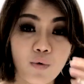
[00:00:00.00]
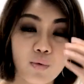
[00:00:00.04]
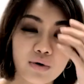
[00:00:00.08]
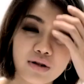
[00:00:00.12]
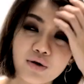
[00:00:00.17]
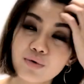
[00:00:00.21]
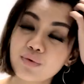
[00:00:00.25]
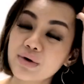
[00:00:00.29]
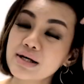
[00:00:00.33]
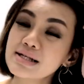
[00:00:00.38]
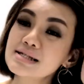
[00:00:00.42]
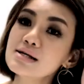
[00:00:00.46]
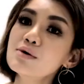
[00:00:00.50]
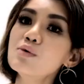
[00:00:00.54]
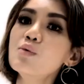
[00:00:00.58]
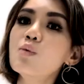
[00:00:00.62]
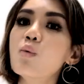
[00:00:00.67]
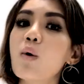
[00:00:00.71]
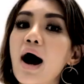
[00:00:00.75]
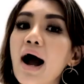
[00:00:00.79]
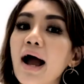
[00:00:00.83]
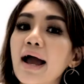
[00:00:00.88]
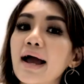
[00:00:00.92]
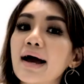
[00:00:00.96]
reason
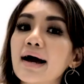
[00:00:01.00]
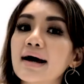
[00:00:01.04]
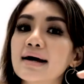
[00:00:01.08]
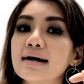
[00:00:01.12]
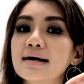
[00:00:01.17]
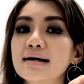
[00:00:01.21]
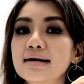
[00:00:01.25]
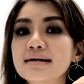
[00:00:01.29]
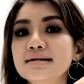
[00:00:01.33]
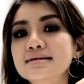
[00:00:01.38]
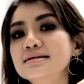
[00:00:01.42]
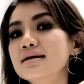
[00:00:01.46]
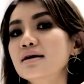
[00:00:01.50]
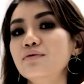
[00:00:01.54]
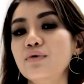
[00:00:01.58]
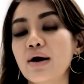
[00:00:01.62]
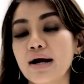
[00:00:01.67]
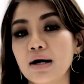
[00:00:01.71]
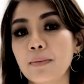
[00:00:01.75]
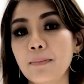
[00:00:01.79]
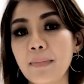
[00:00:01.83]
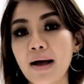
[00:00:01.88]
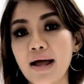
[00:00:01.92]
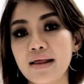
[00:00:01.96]
why I
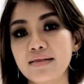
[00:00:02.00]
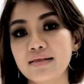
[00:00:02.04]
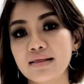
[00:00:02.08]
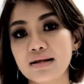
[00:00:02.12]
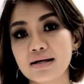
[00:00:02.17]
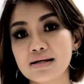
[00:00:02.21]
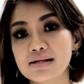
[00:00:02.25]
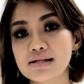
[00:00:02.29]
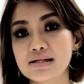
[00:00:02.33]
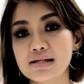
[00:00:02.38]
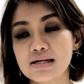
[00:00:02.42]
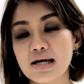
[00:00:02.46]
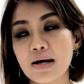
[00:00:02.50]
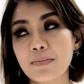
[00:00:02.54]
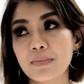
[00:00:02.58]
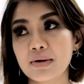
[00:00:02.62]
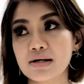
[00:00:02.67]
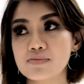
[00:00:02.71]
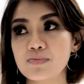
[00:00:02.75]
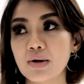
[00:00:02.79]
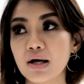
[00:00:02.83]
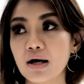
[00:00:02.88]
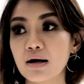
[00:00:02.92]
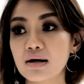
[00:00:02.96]
recommend this tip is
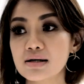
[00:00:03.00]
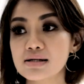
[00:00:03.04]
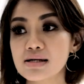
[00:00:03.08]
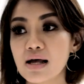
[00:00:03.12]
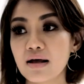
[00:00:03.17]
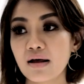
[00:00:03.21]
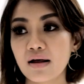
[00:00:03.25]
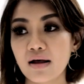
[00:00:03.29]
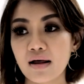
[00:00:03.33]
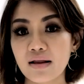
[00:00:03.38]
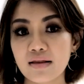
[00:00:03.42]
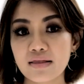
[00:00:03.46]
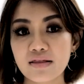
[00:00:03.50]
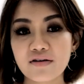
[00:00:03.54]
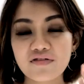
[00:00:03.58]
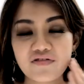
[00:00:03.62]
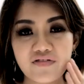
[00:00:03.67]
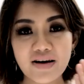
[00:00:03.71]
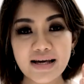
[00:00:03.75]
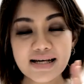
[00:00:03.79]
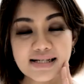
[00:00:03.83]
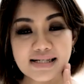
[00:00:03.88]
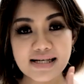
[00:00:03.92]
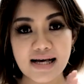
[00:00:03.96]
because the
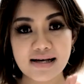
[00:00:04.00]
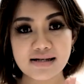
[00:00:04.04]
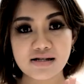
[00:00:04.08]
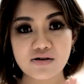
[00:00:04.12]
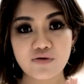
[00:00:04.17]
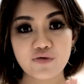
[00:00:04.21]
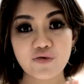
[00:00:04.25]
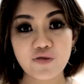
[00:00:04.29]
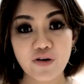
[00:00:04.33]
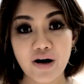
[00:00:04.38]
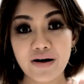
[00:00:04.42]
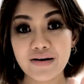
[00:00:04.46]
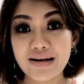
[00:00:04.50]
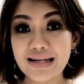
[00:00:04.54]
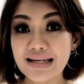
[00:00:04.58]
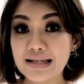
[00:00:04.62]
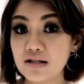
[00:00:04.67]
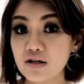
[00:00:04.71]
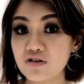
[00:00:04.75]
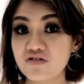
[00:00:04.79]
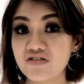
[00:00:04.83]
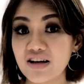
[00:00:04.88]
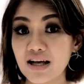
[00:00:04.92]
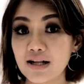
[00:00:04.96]
face has very
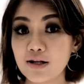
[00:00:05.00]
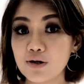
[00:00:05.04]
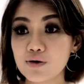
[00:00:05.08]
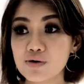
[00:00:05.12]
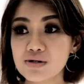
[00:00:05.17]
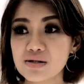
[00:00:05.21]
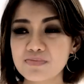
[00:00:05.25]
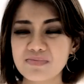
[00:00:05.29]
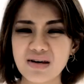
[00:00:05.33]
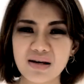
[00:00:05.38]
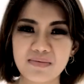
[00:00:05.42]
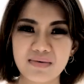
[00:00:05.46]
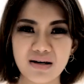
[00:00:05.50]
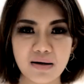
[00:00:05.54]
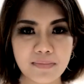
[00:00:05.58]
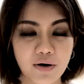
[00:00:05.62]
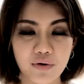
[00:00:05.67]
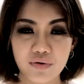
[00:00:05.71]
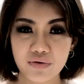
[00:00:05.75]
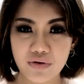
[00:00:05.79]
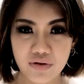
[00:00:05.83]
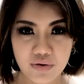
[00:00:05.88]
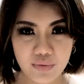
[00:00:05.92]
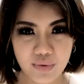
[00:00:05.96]
little values, maybe
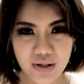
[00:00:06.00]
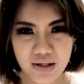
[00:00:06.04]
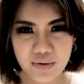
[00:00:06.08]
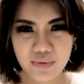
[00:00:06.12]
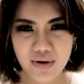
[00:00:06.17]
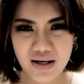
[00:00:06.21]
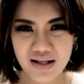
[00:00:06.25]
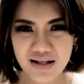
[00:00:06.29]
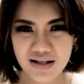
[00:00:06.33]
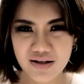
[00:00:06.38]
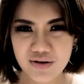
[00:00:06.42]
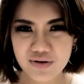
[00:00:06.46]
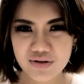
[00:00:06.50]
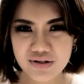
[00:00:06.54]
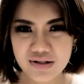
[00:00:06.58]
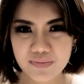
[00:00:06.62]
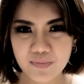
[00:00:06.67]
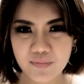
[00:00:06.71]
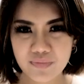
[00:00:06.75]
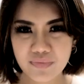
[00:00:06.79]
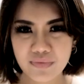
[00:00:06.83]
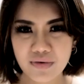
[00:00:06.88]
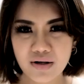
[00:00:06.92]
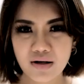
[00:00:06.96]
about 3 values
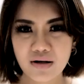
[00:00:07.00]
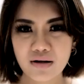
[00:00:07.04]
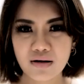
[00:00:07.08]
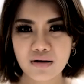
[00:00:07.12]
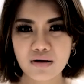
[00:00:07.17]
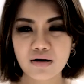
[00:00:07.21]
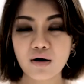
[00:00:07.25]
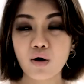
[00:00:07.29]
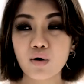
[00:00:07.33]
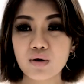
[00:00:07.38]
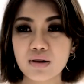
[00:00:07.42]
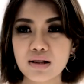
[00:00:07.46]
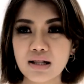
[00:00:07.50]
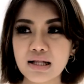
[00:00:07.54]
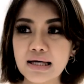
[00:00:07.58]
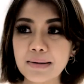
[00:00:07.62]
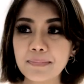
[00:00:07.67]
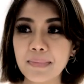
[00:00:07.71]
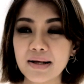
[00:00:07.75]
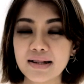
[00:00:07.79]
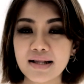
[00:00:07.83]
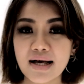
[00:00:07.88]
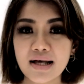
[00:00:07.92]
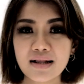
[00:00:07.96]
only,
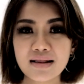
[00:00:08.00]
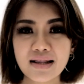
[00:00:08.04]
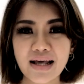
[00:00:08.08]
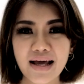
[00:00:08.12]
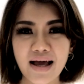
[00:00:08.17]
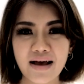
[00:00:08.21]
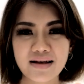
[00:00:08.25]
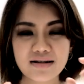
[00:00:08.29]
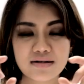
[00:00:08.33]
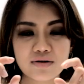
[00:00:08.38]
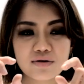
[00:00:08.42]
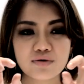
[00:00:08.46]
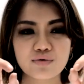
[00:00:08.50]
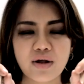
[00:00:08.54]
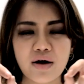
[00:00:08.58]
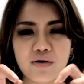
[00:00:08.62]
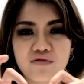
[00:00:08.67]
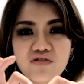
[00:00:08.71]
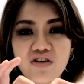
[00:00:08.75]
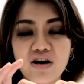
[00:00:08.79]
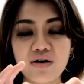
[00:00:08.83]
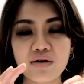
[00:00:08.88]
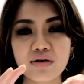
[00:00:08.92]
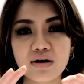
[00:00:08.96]
but then there
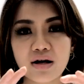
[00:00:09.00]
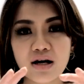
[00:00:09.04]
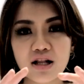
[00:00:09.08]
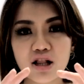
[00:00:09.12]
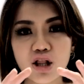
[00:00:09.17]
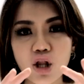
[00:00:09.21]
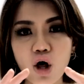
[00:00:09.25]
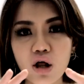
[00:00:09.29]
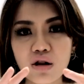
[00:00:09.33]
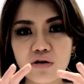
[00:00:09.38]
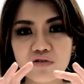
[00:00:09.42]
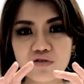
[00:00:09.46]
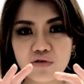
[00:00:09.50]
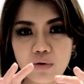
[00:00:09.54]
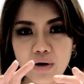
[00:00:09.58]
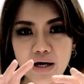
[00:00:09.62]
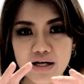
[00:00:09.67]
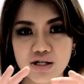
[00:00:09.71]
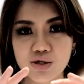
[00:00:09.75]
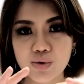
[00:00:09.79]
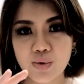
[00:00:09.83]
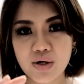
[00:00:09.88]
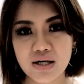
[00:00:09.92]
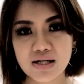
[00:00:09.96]
are a lot of
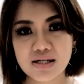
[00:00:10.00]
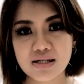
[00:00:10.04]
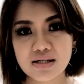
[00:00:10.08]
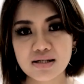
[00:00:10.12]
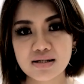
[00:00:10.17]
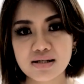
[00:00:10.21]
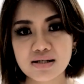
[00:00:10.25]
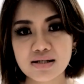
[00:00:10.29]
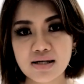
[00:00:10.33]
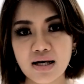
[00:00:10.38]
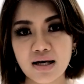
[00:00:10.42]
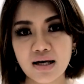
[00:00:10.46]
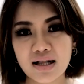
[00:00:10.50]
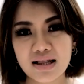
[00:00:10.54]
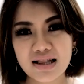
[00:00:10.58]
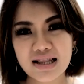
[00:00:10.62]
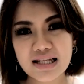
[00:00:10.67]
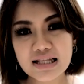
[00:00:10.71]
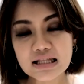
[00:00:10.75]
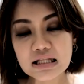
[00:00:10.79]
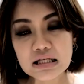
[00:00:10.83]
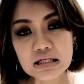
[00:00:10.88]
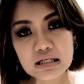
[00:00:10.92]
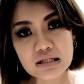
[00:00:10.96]
graduations,
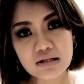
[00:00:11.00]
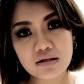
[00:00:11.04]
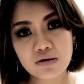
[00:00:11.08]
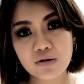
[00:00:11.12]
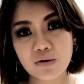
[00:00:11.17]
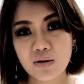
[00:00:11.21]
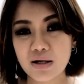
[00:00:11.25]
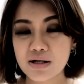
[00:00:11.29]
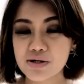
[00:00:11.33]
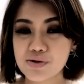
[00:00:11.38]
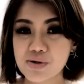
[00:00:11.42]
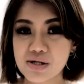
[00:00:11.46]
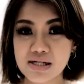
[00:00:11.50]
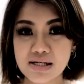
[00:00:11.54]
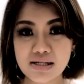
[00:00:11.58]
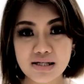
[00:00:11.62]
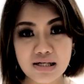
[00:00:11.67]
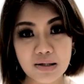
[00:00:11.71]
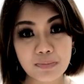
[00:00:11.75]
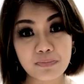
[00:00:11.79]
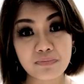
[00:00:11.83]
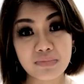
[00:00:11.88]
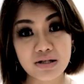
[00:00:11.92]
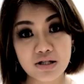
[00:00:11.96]
little graduations
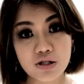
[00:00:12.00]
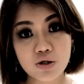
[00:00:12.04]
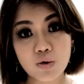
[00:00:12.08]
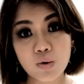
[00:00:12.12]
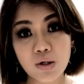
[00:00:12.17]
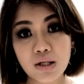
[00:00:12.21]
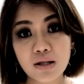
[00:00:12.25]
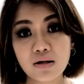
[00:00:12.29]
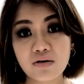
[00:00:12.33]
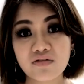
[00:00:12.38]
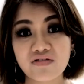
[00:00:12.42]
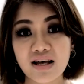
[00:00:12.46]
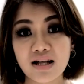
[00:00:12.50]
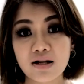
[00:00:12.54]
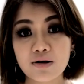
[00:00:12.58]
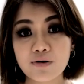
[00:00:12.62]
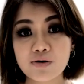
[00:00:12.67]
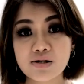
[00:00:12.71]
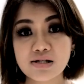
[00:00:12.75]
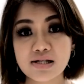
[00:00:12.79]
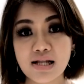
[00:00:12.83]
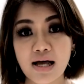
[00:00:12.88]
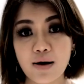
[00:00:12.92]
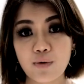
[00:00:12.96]
in between the
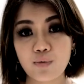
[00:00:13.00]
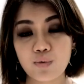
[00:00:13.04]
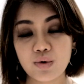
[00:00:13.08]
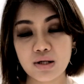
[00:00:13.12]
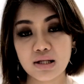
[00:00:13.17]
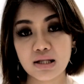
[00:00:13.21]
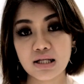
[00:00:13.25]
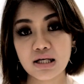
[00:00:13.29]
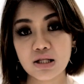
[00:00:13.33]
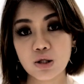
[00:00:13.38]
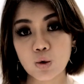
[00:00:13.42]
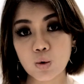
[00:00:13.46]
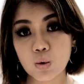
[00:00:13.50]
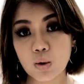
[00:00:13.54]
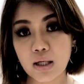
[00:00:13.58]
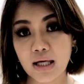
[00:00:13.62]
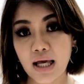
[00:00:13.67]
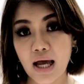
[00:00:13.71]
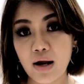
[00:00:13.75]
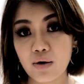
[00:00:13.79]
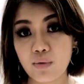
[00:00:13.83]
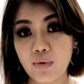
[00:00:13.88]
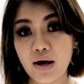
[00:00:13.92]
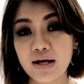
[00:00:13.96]
values that we need to
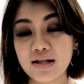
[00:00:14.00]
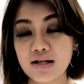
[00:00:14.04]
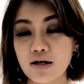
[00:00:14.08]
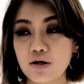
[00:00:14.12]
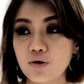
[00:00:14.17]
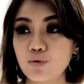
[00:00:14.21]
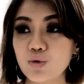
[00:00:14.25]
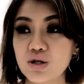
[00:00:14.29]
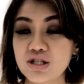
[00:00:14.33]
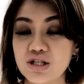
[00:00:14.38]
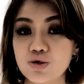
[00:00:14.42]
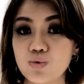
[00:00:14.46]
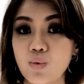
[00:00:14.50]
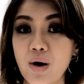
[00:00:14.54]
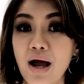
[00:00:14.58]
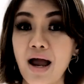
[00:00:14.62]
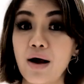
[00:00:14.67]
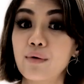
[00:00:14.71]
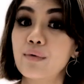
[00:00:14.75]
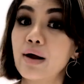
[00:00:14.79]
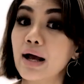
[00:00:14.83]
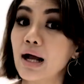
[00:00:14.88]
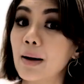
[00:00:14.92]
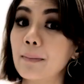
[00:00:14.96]
get right, that which is why I
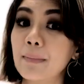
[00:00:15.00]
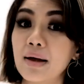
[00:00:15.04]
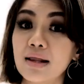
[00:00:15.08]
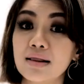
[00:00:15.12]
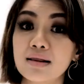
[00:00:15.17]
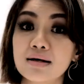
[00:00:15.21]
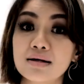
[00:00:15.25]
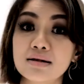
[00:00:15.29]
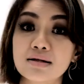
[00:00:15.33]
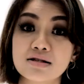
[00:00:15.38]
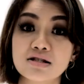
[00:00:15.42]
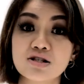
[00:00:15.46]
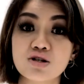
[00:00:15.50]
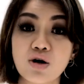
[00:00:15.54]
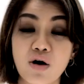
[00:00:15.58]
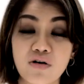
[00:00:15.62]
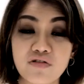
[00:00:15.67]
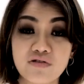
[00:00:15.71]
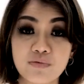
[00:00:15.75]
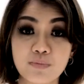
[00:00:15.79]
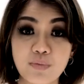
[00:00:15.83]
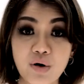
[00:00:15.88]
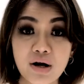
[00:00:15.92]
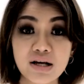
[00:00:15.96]
recommended the
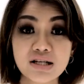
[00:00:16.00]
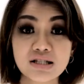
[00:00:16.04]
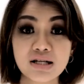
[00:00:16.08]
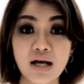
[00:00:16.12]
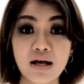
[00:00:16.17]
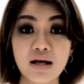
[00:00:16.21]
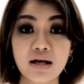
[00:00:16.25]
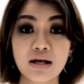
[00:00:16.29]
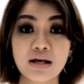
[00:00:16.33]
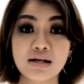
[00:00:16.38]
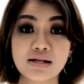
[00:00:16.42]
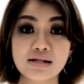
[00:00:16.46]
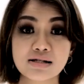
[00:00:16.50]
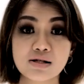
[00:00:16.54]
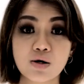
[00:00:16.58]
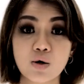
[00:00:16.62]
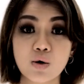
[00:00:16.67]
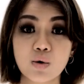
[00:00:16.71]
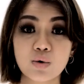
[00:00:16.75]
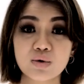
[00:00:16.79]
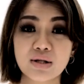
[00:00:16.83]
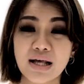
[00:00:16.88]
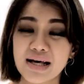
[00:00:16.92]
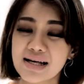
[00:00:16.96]
soft brush.
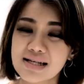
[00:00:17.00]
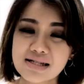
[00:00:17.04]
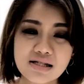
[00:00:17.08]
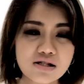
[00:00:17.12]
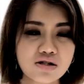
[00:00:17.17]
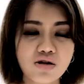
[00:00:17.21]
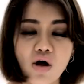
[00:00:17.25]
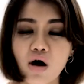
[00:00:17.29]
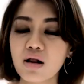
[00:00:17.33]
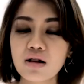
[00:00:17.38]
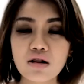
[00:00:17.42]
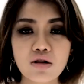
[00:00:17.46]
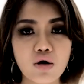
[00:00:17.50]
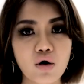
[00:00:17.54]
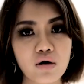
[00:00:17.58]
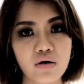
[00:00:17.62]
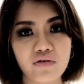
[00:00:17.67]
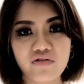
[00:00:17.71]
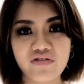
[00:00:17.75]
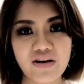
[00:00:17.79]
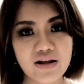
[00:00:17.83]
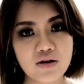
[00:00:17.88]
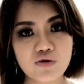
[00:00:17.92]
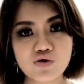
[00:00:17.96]
So there is not a lot
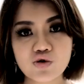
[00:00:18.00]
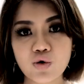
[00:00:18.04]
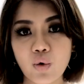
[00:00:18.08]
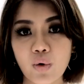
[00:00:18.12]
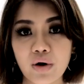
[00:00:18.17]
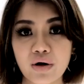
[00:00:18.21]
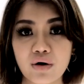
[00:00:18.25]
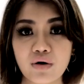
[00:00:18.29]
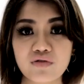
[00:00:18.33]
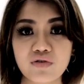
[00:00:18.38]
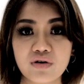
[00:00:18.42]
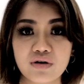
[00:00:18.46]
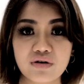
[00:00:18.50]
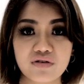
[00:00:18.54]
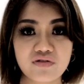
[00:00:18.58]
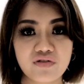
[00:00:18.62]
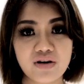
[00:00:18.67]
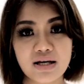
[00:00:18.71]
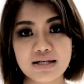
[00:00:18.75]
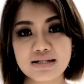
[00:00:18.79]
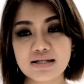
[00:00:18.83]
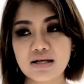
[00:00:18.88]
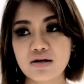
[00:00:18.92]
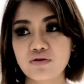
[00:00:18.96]
of values going on for the
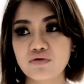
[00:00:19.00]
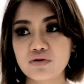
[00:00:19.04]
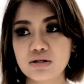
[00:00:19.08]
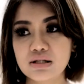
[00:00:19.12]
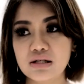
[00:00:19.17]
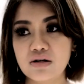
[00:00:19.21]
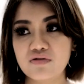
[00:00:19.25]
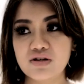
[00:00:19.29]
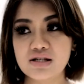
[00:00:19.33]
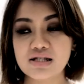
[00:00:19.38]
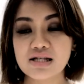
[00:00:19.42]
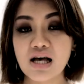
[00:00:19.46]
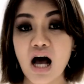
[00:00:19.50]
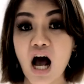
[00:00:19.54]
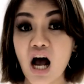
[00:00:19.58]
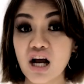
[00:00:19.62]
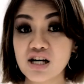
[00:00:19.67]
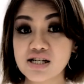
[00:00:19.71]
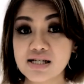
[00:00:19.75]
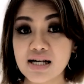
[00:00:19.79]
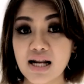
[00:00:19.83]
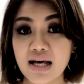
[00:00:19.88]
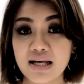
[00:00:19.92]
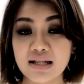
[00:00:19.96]
face. Even if it's
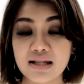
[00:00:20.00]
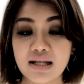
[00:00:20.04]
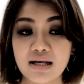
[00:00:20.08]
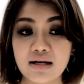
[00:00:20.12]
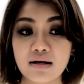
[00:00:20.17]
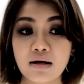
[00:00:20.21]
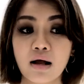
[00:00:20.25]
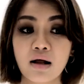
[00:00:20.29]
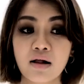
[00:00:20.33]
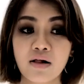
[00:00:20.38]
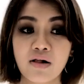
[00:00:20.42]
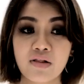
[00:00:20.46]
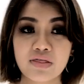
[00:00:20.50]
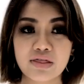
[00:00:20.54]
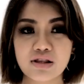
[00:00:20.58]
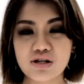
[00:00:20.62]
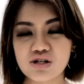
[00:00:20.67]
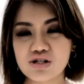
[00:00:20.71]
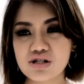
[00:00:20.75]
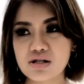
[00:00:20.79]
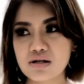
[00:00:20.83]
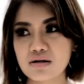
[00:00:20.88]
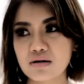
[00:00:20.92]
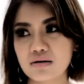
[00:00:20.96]
harsh lighting,
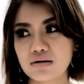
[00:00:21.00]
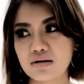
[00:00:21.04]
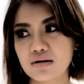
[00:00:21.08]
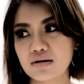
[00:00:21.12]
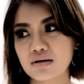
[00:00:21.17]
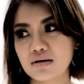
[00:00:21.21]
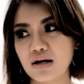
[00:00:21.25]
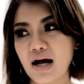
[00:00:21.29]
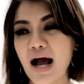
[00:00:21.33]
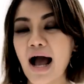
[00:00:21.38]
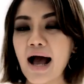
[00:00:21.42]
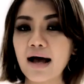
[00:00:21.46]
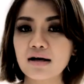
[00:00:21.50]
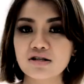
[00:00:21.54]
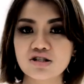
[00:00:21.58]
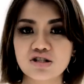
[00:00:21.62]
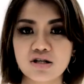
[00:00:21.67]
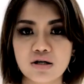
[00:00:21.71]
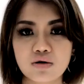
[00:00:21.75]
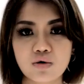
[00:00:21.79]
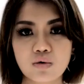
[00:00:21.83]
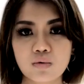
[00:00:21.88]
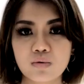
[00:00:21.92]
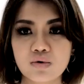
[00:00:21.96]
the car
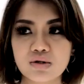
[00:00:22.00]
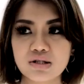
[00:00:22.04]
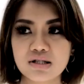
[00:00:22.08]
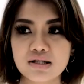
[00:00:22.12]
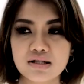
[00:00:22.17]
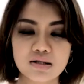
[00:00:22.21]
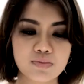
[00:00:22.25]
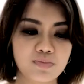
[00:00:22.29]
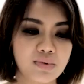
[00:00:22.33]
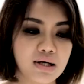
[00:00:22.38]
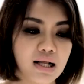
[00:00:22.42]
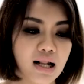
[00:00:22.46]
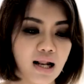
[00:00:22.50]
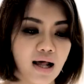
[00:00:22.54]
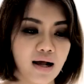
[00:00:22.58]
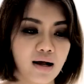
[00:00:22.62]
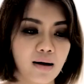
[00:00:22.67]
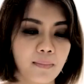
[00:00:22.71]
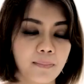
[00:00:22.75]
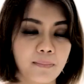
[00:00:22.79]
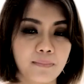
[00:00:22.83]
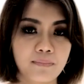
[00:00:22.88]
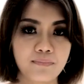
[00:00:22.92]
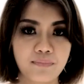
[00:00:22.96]
shadow would just be like
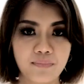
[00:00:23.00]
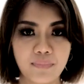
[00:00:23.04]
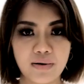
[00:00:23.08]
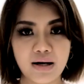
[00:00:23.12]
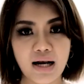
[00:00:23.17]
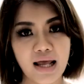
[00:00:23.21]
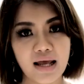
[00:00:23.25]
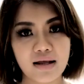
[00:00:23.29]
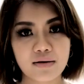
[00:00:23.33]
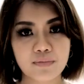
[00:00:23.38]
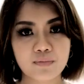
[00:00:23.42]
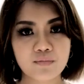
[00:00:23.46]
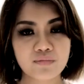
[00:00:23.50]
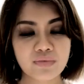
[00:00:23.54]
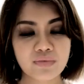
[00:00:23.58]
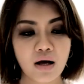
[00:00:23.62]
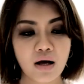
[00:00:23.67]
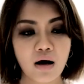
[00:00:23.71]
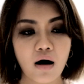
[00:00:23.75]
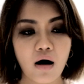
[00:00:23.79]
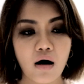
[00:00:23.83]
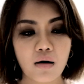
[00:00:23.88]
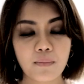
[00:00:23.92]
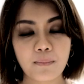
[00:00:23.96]
a plain
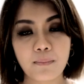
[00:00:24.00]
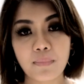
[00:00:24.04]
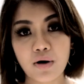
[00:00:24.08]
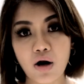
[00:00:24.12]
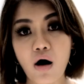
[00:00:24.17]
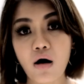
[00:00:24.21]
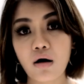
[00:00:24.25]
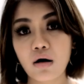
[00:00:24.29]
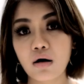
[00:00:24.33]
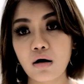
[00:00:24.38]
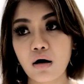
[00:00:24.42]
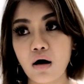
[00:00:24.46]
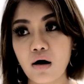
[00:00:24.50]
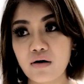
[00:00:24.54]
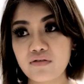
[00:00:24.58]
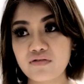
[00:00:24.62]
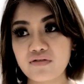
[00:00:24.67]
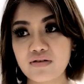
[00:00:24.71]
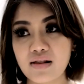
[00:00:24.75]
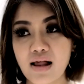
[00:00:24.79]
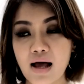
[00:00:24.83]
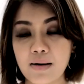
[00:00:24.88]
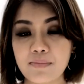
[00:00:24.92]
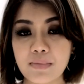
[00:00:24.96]
block of
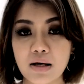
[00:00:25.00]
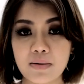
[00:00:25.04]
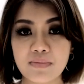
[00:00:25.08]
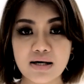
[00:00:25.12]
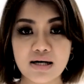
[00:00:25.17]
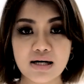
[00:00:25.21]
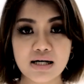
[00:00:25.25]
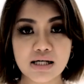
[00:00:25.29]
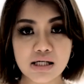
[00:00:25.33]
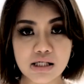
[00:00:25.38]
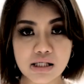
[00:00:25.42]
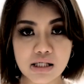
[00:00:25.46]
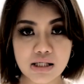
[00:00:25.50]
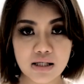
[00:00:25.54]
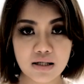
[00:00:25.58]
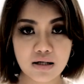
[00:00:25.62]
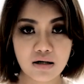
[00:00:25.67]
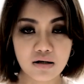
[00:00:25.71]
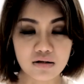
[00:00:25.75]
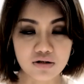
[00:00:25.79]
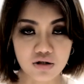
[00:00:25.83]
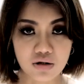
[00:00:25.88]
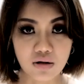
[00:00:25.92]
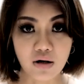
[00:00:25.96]
like maybe
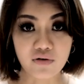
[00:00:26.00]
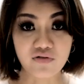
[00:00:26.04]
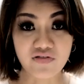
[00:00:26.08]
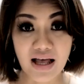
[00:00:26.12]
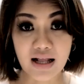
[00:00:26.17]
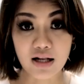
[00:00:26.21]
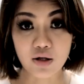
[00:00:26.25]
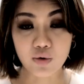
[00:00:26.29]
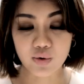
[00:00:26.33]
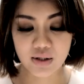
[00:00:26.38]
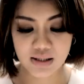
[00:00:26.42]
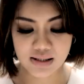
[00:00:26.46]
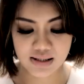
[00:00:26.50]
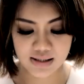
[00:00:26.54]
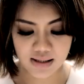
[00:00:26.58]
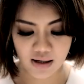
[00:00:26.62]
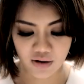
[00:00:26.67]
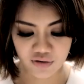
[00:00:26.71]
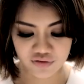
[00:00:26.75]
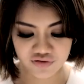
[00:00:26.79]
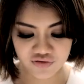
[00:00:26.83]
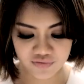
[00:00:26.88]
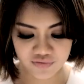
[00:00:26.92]
a value itself,